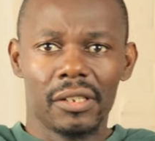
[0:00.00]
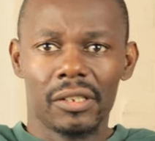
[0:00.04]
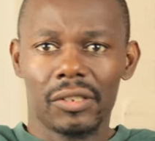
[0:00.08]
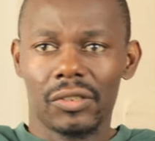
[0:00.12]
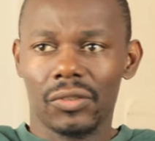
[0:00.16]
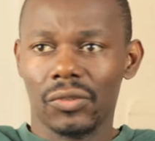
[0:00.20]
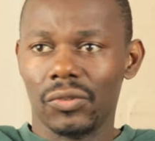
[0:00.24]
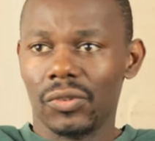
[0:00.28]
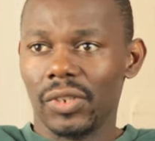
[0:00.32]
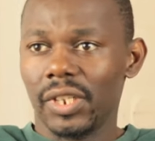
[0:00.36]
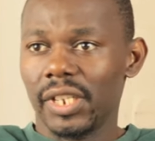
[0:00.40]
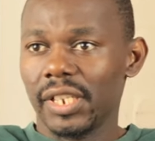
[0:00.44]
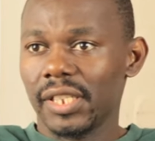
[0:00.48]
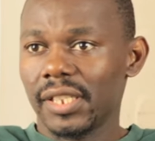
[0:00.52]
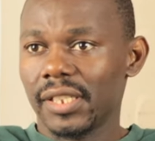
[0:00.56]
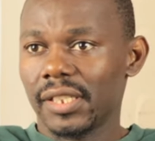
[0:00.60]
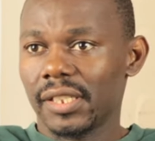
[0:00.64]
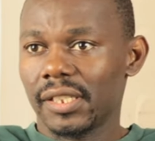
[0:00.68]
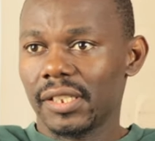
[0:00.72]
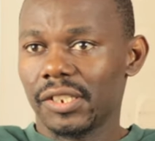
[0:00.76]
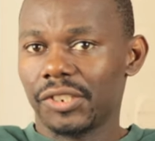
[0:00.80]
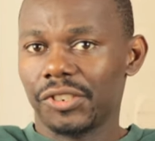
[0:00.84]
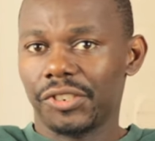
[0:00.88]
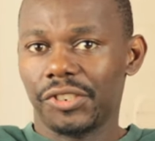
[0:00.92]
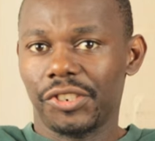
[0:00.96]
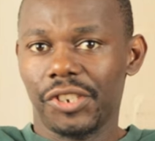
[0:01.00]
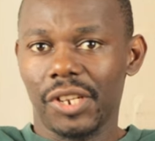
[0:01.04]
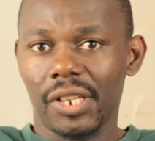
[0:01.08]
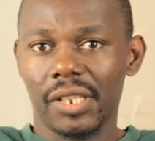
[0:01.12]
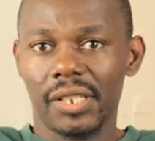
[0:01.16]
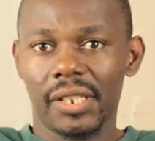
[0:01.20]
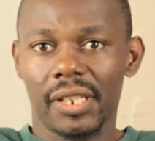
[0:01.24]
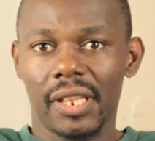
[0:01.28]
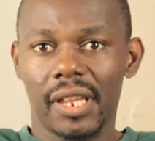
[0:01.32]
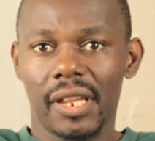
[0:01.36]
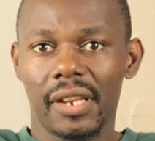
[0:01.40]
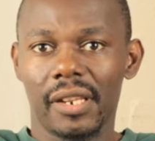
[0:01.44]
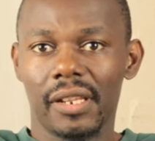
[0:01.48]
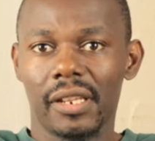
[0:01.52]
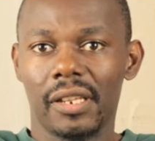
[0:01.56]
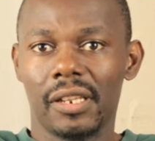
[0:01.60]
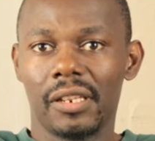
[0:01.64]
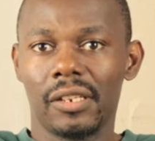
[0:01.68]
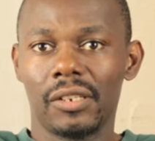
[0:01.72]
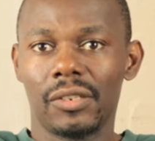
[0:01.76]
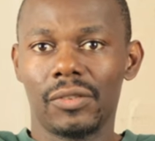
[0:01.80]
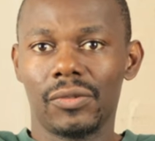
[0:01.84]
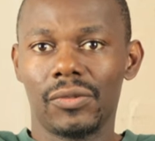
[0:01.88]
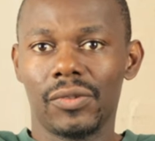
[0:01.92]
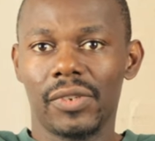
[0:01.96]
So let's just get
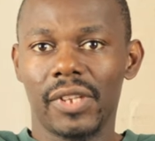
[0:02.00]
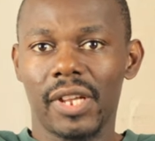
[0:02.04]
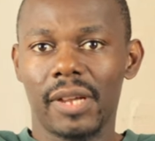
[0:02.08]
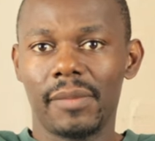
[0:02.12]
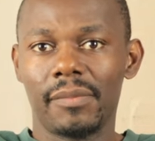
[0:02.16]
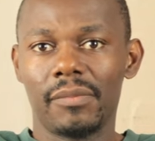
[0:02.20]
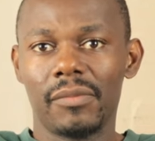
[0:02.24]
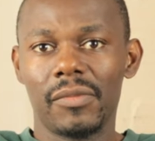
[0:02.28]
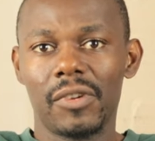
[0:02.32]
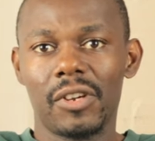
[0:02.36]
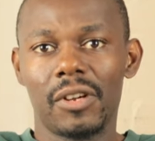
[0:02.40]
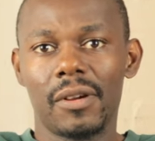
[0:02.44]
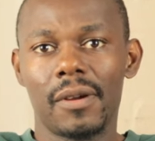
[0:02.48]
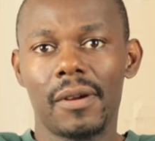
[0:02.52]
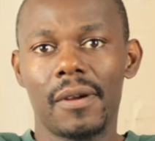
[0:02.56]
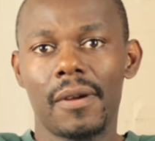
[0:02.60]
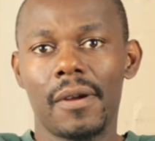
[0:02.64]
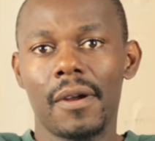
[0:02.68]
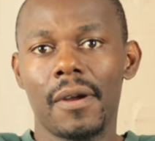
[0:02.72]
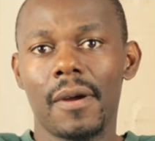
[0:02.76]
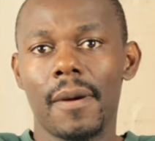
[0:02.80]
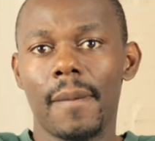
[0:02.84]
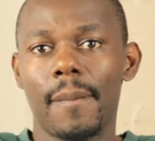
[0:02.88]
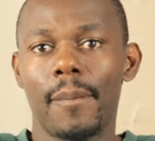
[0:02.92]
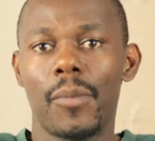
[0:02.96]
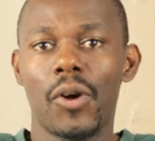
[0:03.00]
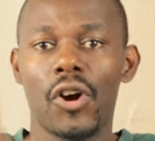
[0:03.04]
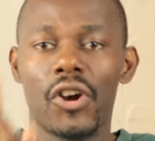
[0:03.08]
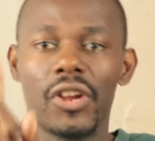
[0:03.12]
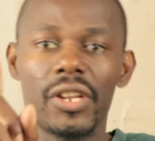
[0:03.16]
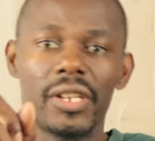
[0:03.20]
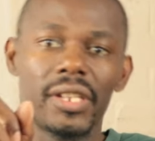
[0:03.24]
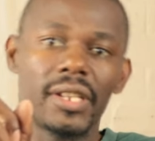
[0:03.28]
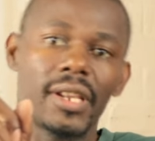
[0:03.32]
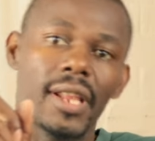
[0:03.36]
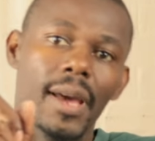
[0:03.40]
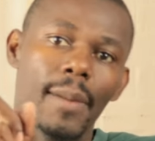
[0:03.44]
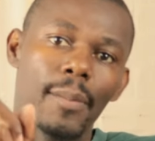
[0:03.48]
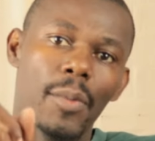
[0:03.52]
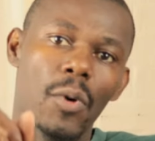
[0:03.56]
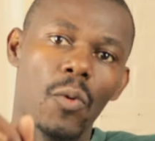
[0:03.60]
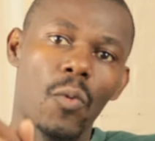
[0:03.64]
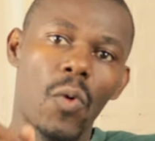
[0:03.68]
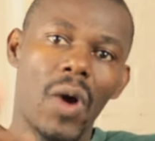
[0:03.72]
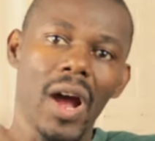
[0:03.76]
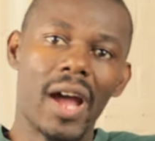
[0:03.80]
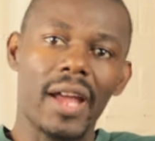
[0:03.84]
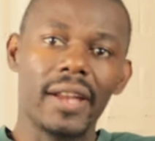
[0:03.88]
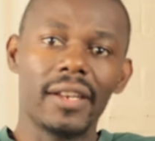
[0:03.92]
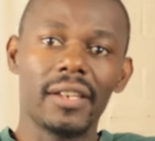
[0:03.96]
into them. Point number
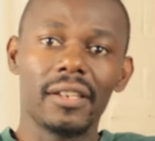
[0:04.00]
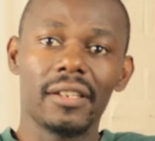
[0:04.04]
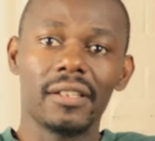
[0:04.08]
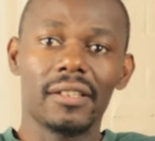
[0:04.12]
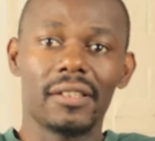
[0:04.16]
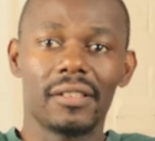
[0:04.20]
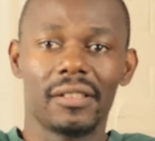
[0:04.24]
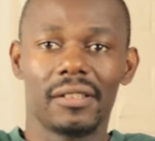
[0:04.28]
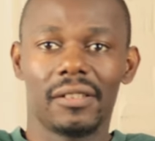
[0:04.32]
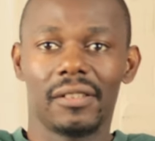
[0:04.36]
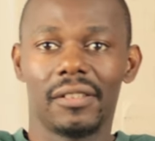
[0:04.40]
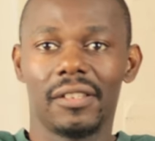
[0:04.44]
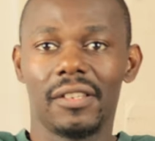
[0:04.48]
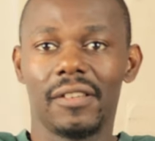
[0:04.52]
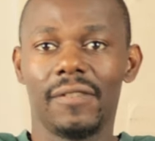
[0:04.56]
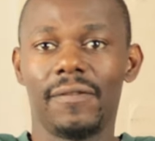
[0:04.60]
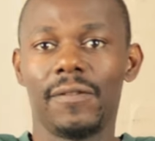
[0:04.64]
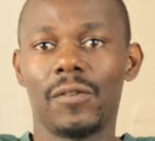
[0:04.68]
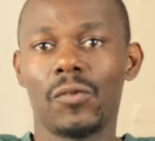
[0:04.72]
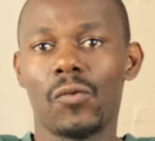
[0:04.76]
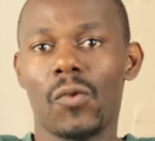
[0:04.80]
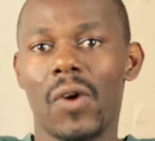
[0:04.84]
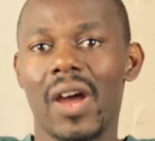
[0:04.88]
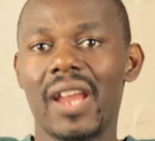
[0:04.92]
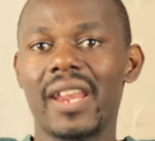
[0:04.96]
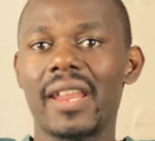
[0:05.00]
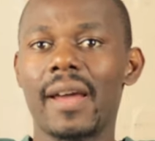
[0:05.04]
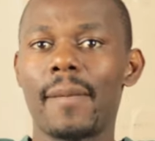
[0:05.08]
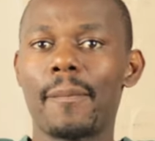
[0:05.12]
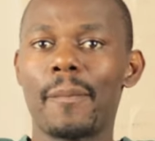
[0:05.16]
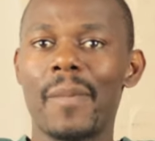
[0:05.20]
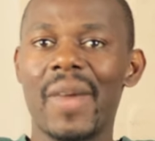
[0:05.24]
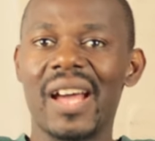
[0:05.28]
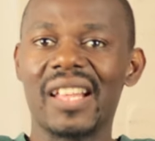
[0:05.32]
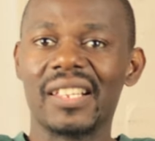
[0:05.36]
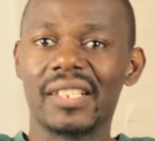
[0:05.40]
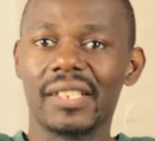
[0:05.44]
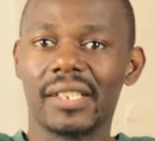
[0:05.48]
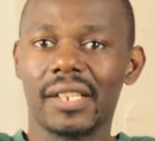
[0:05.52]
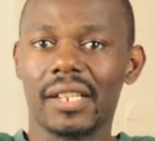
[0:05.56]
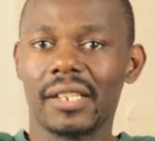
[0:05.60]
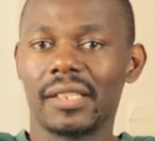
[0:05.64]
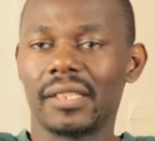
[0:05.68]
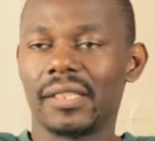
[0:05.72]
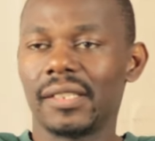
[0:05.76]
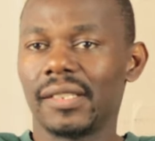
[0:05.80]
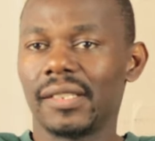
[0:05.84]
one, if you want to master